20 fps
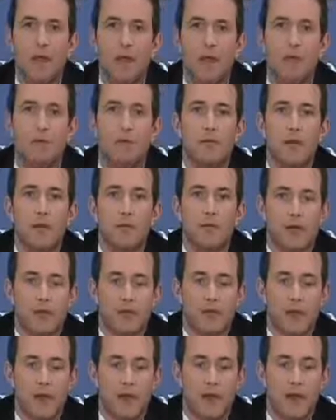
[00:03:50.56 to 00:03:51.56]
In
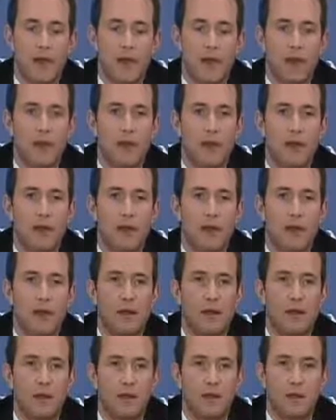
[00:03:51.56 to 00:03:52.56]
Britain,
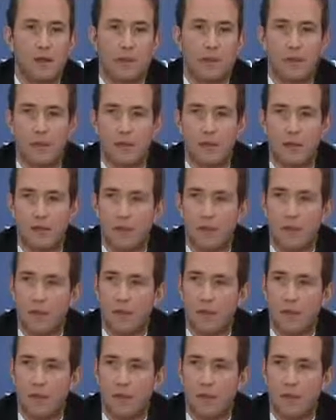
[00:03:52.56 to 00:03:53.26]
it was,